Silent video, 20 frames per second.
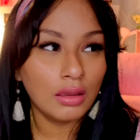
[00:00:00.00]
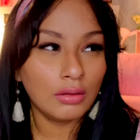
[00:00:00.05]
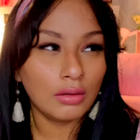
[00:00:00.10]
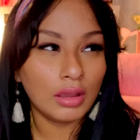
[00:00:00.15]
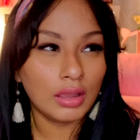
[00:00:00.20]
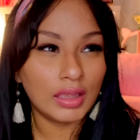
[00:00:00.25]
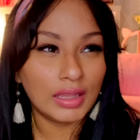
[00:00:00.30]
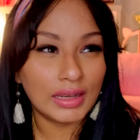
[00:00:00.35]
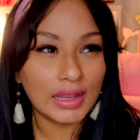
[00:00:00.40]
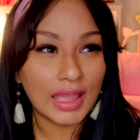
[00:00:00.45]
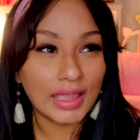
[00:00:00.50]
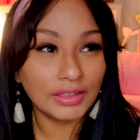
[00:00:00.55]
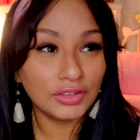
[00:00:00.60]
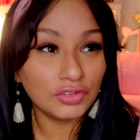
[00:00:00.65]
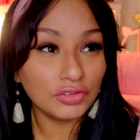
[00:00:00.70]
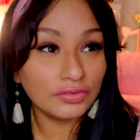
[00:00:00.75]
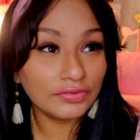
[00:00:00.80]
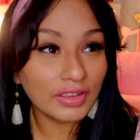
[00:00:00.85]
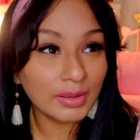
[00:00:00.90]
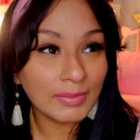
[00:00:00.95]
And I
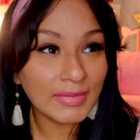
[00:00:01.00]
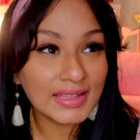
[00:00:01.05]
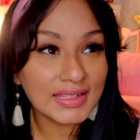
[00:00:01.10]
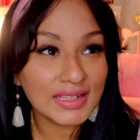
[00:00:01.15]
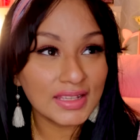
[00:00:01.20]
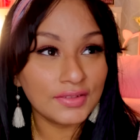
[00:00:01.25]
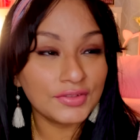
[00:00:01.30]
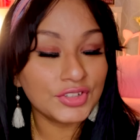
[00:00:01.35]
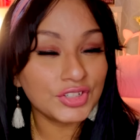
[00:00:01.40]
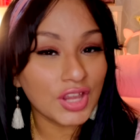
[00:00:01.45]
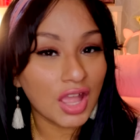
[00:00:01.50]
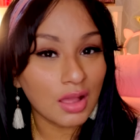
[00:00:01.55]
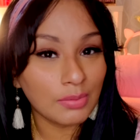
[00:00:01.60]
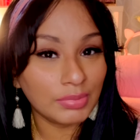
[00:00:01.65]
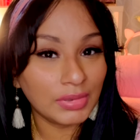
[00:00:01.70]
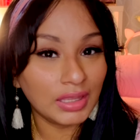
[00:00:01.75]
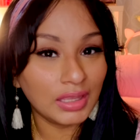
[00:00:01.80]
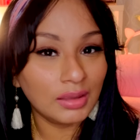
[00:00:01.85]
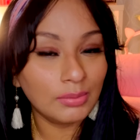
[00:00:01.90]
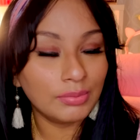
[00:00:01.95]
do find myself
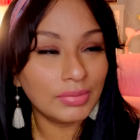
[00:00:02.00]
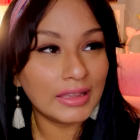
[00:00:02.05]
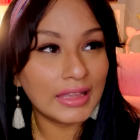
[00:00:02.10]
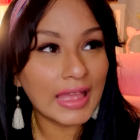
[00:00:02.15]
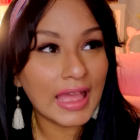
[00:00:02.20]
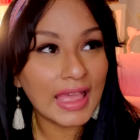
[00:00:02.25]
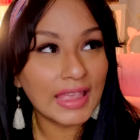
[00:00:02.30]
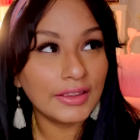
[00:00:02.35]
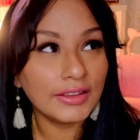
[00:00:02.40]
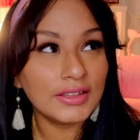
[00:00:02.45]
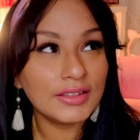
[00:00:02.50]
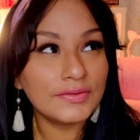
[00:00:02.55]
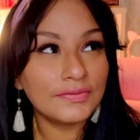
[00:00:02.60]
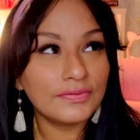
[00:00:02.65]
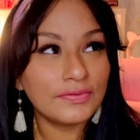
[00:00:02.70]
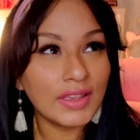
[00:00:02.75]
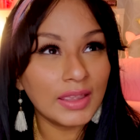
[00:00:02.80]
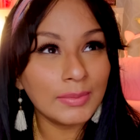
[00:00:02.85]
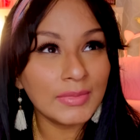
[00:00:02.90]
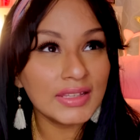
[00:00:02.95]
shopping, but I
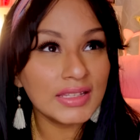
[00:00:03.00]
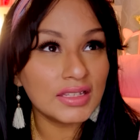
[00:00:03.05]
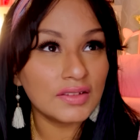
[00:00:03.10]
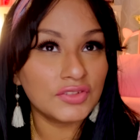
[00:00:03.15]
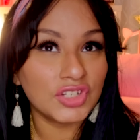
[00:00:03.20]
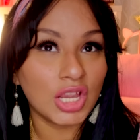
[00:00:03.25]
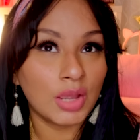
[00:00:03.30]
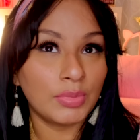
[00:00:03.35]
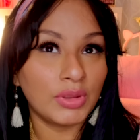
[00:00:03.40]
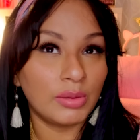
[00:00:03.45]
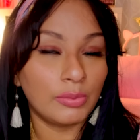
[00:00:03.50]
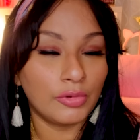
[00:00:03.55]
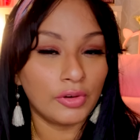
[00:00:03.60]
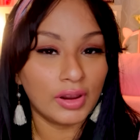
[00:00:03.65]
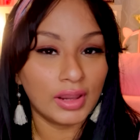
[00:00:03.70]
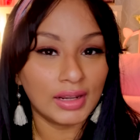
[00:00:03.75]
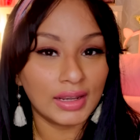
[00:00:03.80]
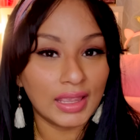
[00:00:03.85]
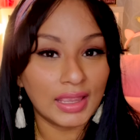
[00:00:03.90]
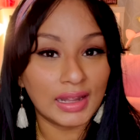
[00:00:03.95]
find myself shopping more
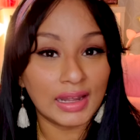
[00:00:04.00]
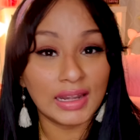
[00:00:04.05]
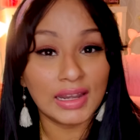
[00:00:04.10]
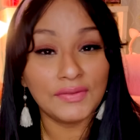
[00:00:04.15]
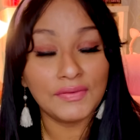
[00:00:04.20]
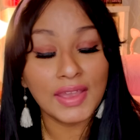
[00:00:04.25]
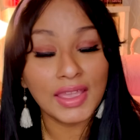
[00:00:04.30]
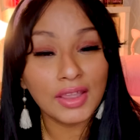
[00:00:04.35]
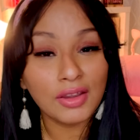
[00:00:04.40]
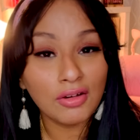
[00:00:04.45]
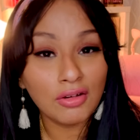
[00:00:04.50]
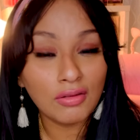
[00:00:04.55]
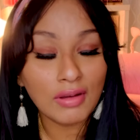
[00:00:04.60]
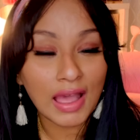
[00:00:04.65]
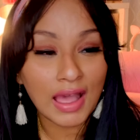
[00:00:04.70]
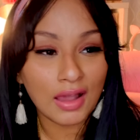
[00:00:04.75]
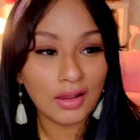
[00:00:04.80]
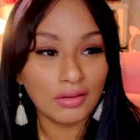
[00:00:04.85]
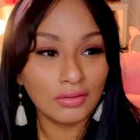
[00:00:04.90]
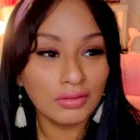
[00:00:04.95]
online. And if I go
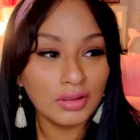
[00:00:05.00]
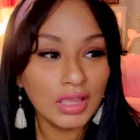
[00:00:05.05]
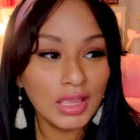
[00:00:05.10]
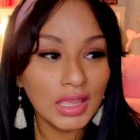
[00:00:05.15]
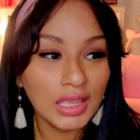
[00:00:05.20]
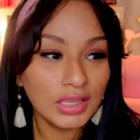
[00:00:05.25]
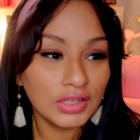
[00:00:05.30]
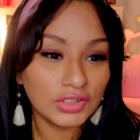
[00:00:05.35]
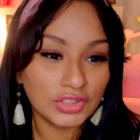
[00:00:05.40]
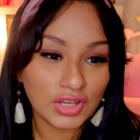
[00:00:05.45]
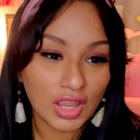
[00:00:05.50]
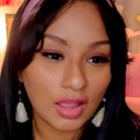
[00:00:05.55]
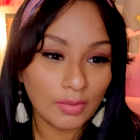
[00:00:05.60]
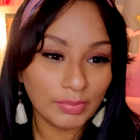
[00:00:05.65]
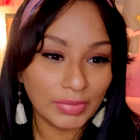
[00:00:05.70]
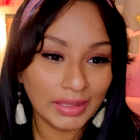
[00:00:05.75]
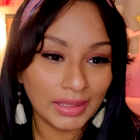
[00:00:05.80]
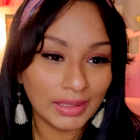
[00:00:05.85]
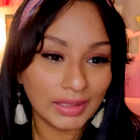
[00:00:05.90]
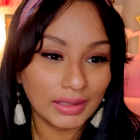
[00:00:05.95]
out
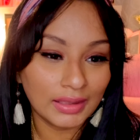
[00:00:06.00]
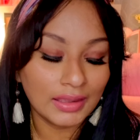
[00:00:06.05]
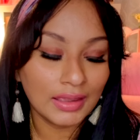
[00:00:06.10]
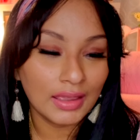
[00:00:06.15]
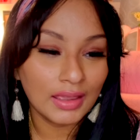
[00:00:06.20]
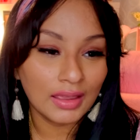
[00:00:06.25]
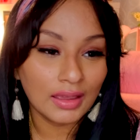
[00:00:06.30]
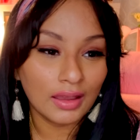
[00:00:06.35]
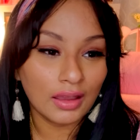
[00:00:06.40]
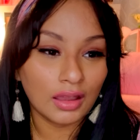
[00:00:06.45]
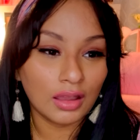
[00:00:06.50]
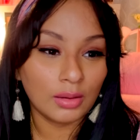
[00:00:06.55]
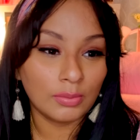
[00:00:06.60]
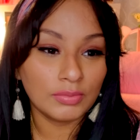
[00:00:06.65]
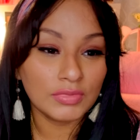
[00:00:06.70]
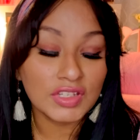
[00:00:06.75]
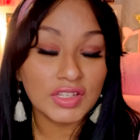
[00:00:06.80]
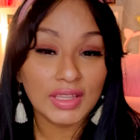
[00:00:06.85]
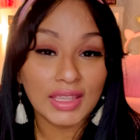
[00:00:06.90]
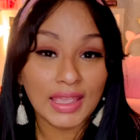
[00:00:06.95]
shopping
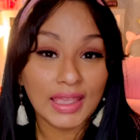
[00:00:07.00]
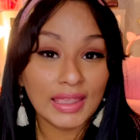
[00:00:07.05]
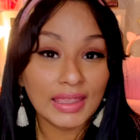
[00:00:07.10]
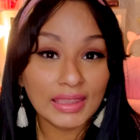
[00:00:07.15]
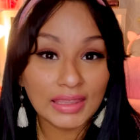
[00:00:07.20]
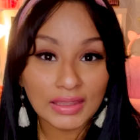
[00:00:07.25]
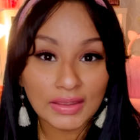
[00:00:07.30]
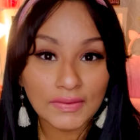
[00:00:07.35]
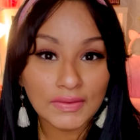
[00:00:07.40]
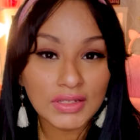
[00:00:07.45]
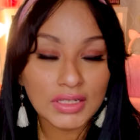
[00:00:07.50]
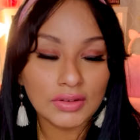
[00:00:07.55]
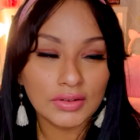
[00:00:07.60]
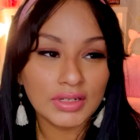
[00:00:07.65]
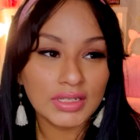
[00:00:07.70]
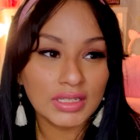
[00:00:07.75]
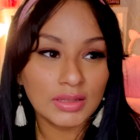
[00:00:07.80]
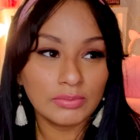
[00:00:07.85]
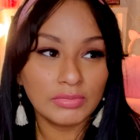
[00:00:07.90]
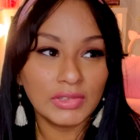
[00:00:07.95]
um, to get gifts or
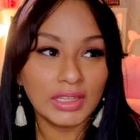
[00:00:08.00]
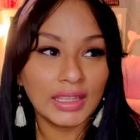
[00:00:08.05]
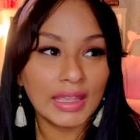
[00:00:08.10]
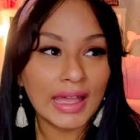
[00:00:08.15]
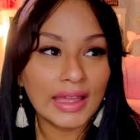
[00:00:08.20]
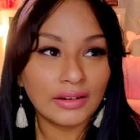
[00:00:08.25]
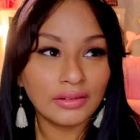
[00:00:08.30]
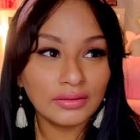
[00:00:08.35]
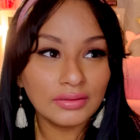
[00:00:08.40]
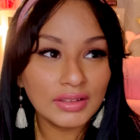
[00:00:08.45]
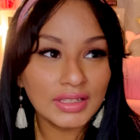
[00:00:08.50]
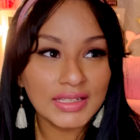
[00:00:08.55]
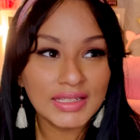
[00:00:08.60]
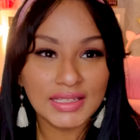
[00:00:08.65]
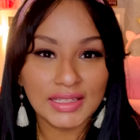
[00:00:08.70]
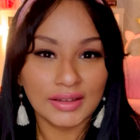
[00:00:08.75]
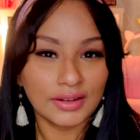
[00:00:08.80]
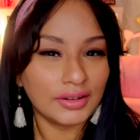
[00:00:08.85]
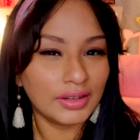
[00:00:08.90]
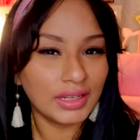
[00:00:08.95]
something, I don't
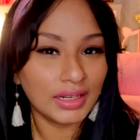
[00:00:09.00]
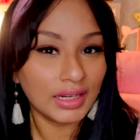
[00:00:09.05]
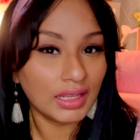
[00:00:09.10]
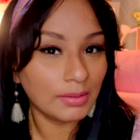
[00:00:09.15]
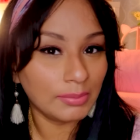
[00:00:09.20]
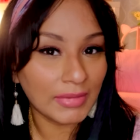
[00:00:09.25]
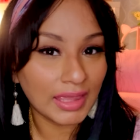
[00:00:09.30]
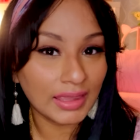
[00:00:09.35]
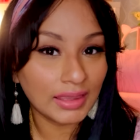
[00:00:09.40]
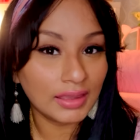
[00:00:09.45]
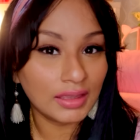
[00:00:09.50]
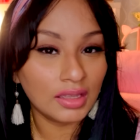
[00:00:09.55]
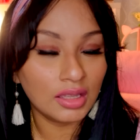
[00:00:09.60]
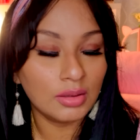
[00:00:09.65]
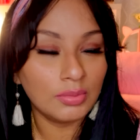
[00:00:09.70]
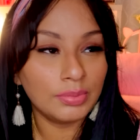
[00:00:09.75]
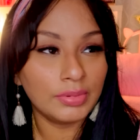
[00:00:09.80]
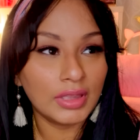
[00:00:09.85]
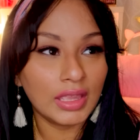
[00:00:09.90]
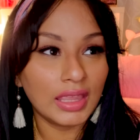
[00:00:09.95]
consider needing
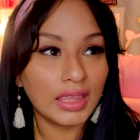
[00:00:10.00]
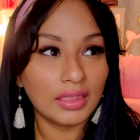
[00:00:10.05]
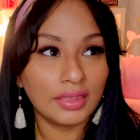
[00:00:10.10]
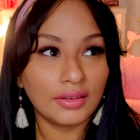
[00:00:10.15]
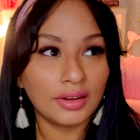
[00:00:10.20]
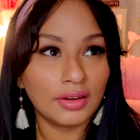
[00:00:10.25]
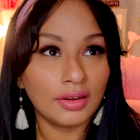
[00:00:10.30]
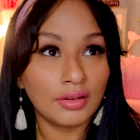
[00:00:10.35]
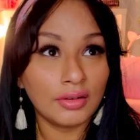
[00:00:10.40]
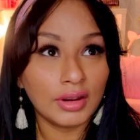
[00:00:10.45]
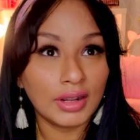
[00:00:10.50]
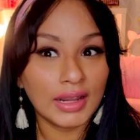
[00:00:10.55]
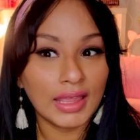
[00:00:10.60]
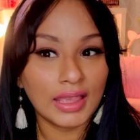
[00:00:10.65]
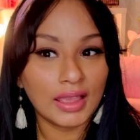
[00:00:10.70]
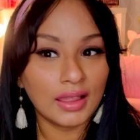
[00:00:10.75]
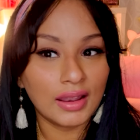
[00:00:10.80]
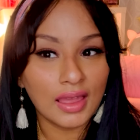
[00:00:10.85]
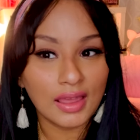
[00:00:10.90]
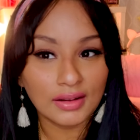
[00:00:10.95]
makeup either, or
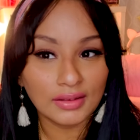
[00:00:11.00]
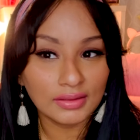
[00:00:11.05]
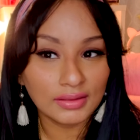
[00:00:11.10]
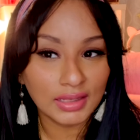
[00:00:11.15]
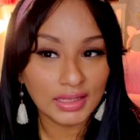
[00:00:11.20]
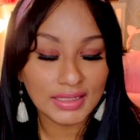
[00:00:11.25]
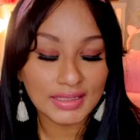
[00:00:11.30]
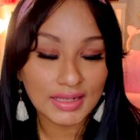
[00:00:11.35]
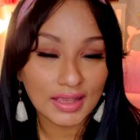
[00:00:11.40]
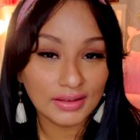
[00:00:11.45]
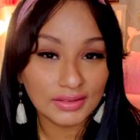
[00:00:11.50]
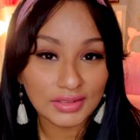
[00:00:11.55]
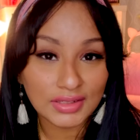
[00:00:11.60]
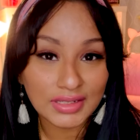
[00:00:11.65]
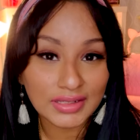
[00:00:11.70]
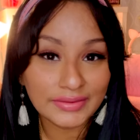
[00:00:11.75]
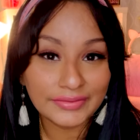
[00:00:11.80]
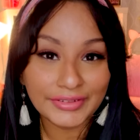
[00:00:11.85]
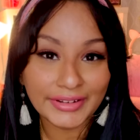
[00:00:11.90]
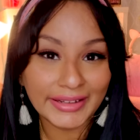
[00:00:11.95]
like a lot of things. I
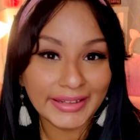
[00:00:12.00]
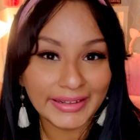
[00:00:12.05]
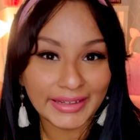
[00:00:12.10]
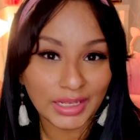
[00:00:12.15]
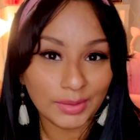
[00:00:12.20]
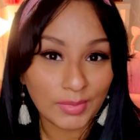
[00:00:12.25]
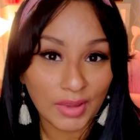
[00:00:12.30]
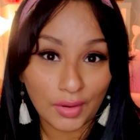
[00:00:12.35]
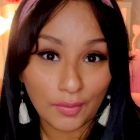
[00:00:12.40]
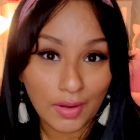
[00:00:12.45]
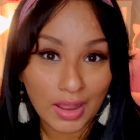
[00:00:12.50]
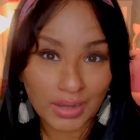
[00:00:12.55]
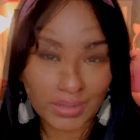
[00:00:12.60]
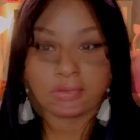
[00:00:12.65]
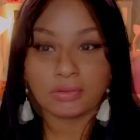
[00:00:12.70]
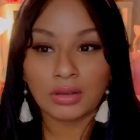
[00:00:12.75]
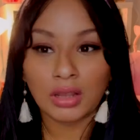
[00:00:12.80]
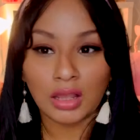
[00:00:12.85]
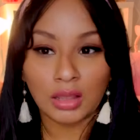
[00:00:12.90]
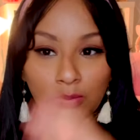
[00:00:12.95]
just really need my wallet.
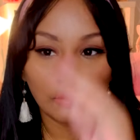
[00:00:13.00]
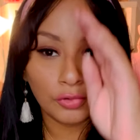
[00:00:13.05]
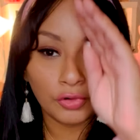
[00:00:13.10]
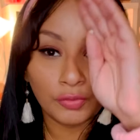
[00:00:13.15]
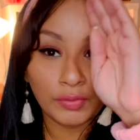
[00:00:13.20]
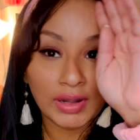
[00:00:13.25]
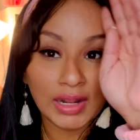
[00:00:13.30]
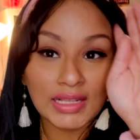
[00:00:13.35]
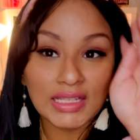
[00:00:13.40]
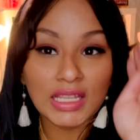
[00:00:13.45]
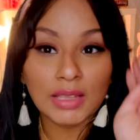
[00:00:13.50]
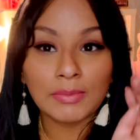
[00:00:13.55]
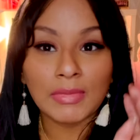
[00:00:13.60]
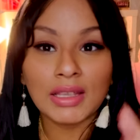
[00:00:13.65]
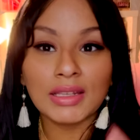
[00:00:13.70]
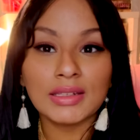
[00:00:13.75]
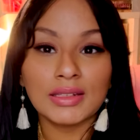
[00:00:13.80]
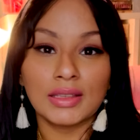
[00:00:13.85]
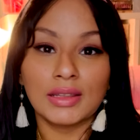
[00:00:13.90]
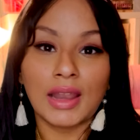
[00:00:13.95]
So, um, or when I take my
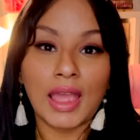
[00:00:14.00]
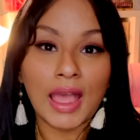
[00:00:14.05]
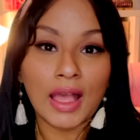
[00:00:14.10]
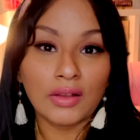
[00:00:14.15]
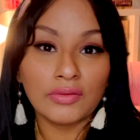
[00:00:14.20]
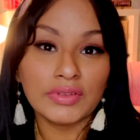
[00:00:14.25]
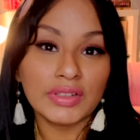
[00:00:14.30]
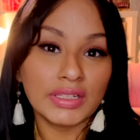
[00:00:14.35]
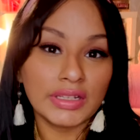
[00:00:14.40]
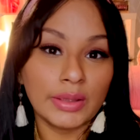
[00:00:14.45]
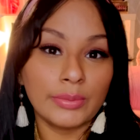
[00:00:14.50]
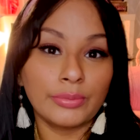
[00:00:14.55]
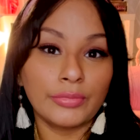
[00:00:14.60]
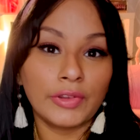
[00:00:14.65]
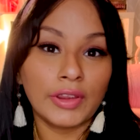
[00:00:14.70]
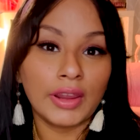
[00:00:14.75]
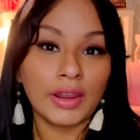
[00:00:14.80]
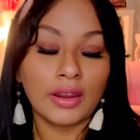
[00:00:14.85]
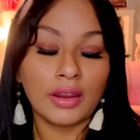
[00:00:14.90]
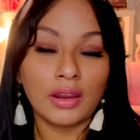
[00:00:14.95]
son out
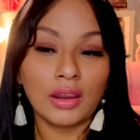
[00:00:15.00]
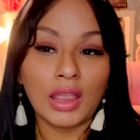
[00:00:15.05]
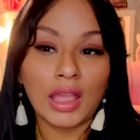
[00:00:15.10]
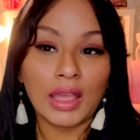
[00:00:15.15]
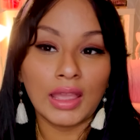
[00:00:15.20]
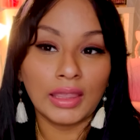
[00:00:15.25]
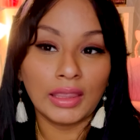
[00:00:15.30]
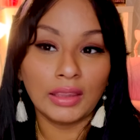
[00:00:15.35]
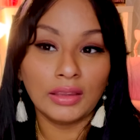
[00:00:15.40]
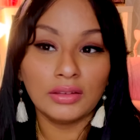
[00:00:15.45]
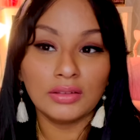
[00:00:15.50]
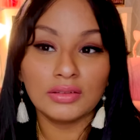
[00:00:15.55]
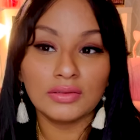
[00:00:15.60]
somewhere, I